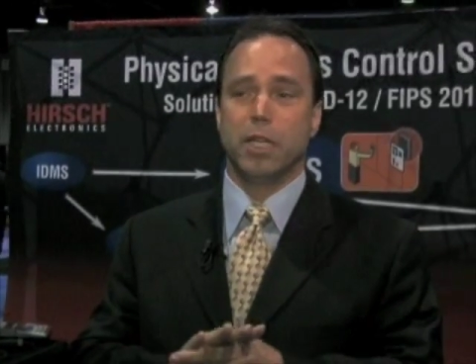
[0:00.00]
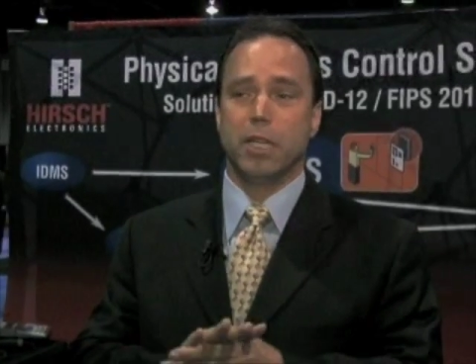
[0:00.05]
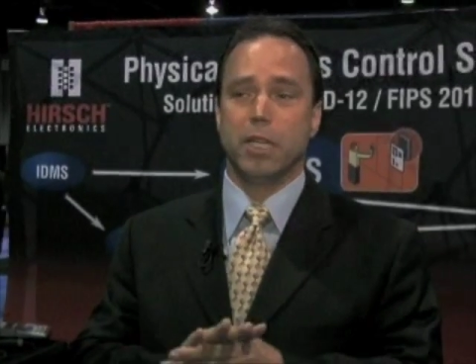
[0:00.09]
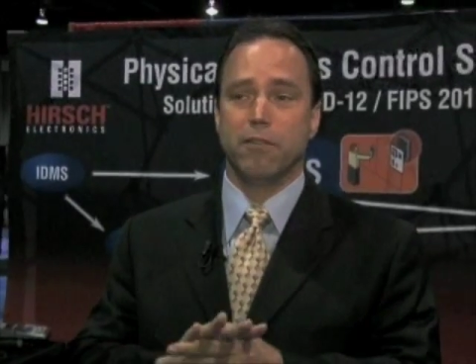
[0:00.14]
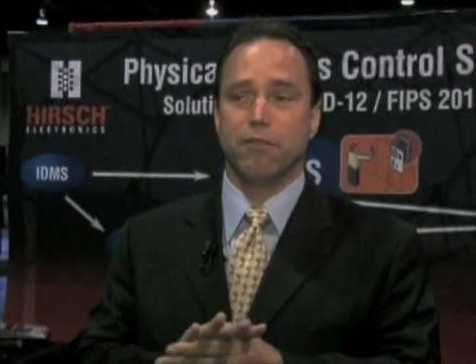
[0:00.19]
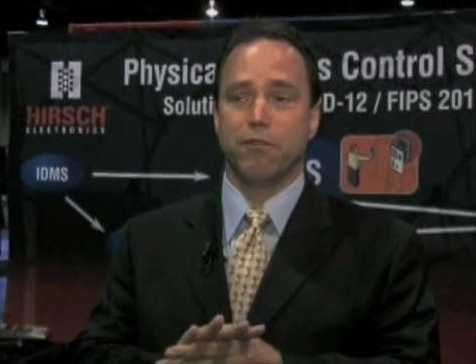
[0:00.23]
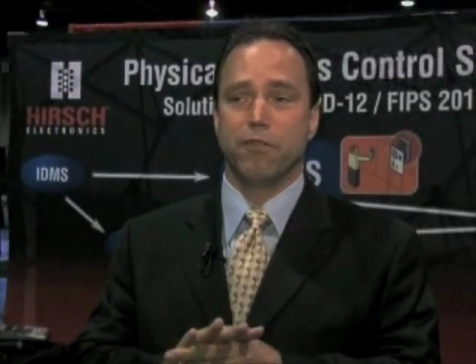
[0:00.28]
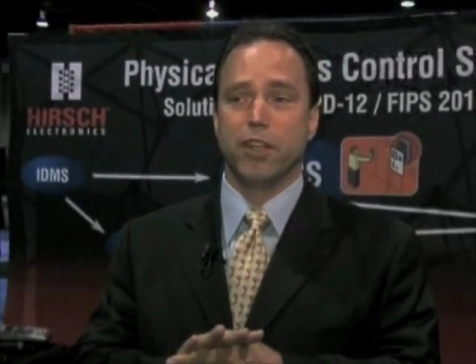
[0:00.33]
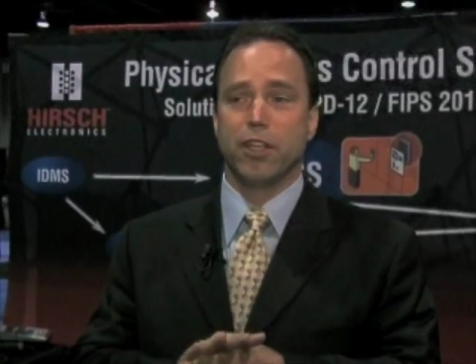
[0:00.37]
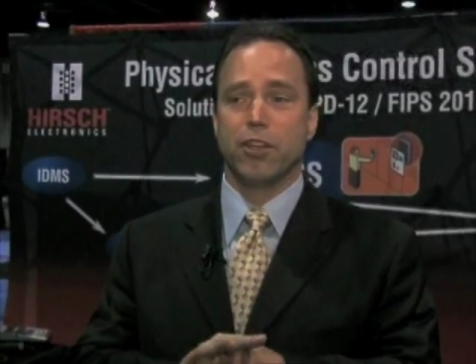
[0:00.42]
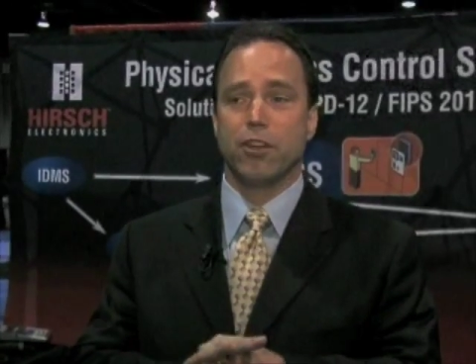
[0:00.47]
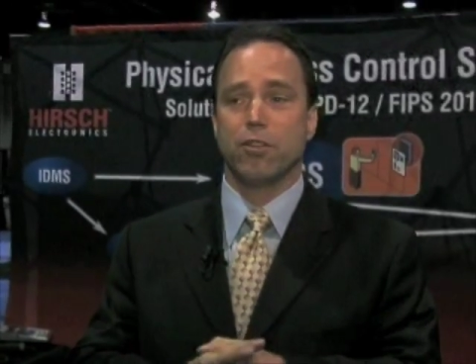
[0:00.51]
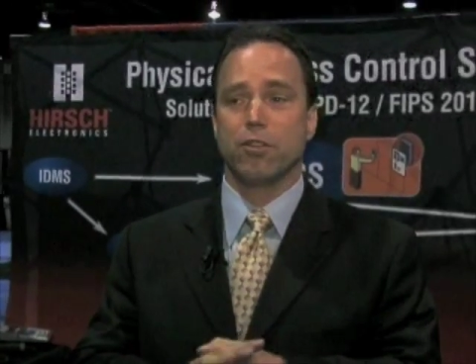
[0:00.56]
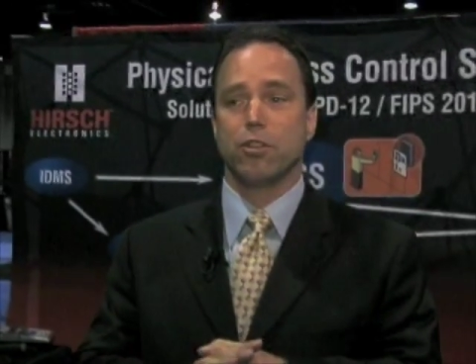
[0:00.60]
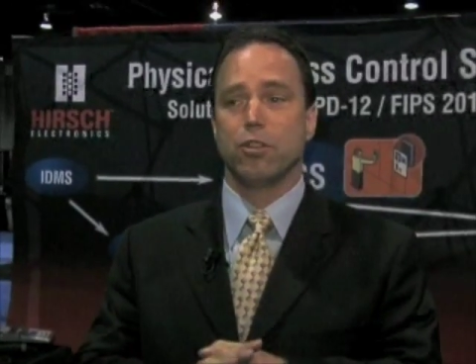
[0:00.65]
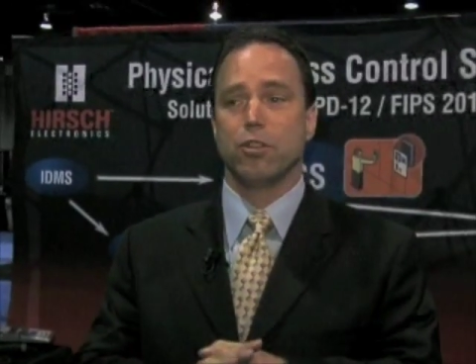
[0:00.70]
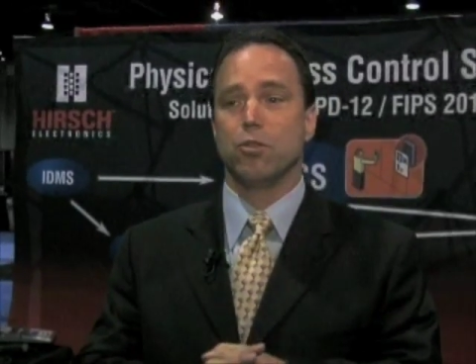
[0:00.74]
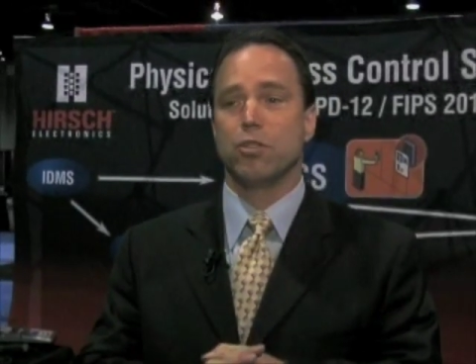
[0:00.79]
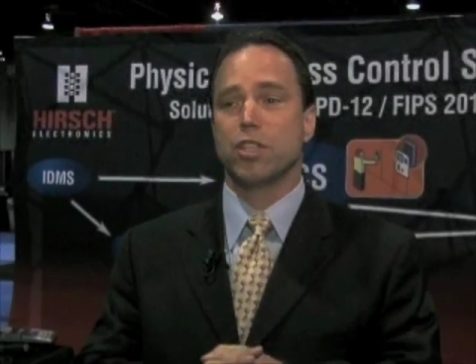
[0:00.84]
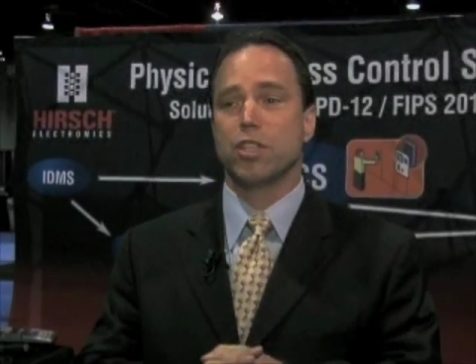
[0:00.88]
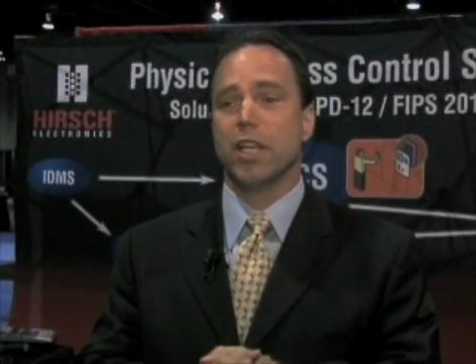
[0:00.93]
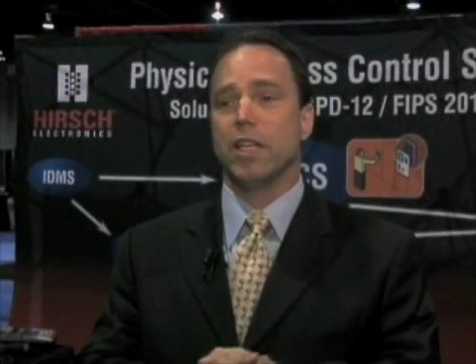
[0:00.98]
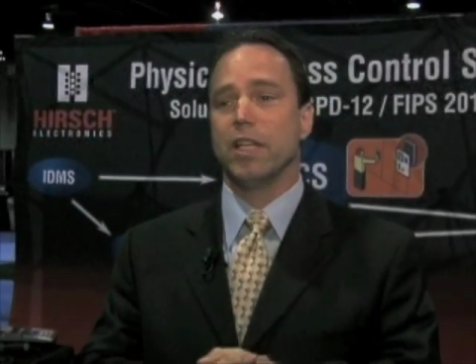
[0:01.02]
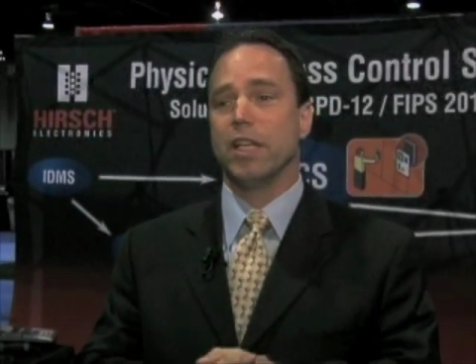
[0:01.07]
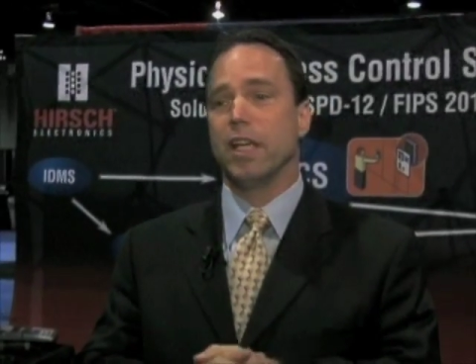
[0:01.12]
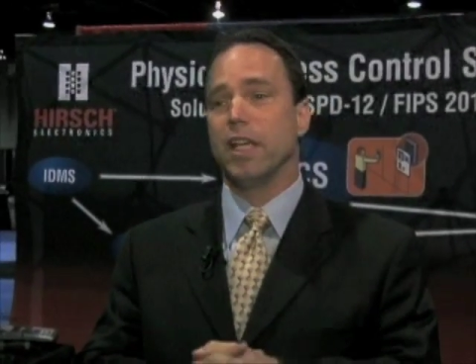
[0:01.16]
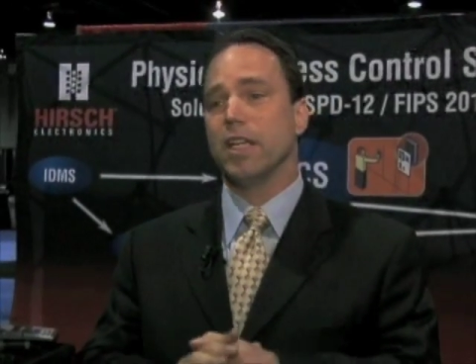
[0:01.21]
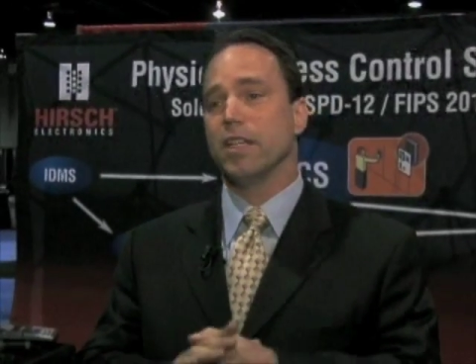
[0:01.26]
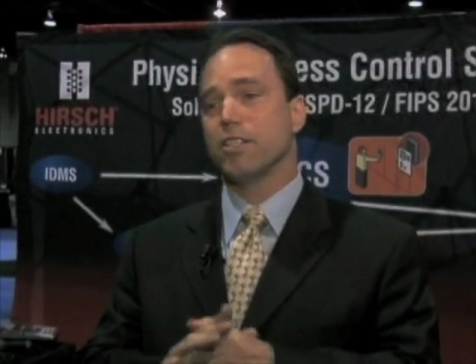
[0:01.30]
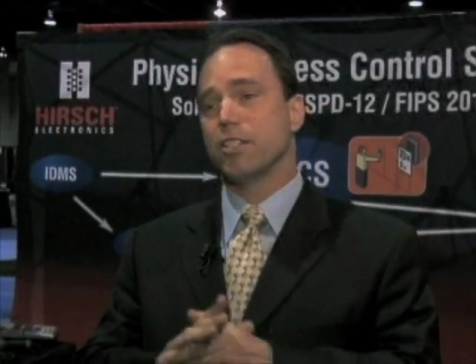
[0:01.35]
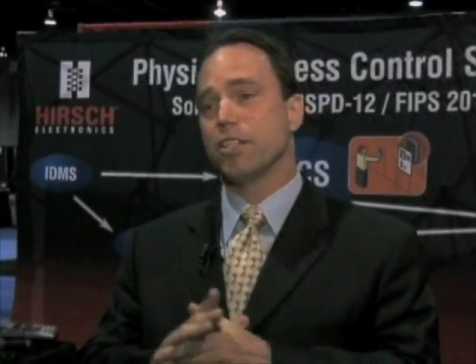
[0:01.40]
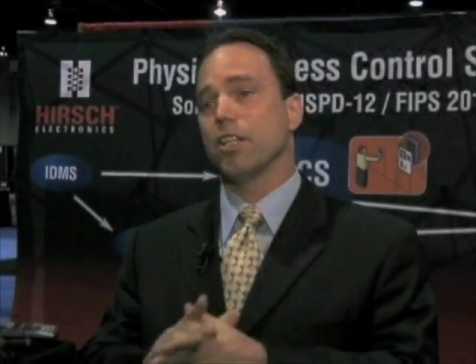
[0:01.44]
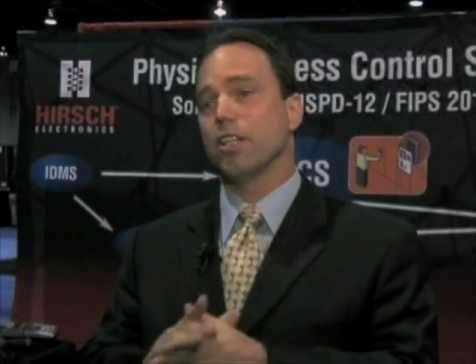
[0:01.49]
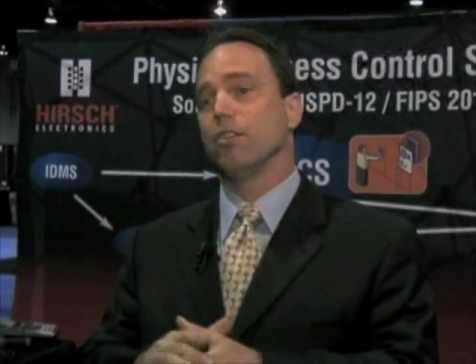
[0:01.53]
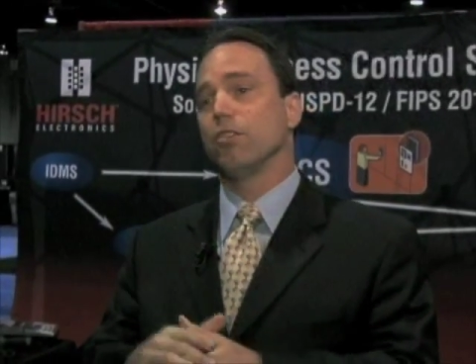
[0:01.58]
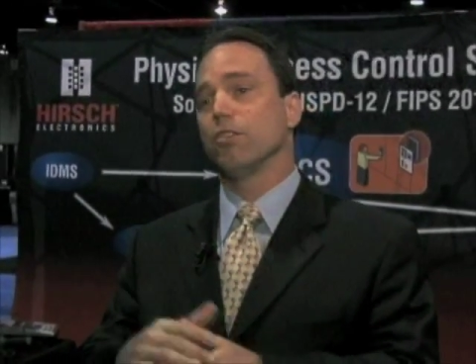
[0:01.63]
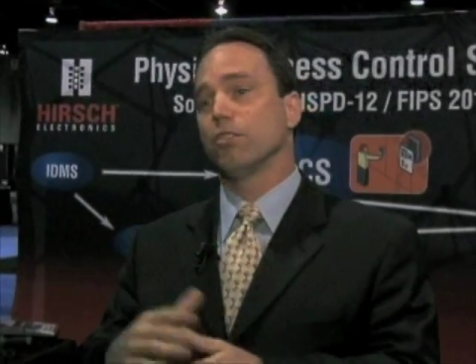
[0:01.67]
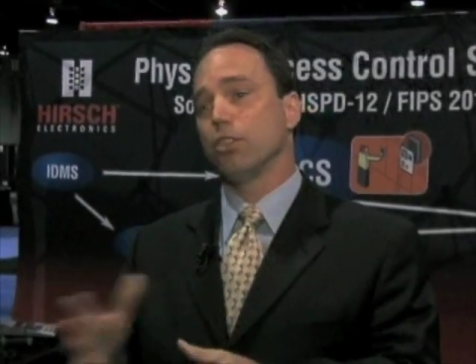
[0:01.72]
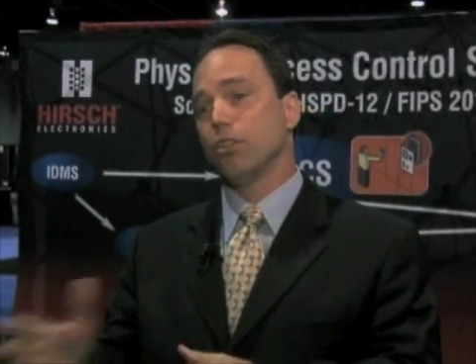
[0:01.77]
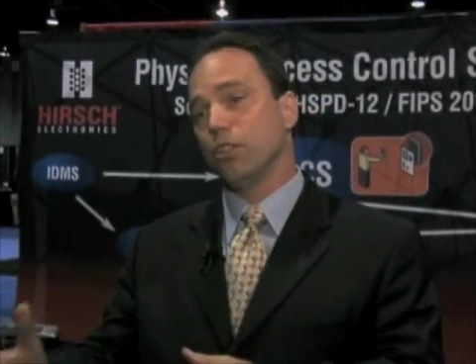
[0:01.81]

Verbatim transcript: configured to send a signal to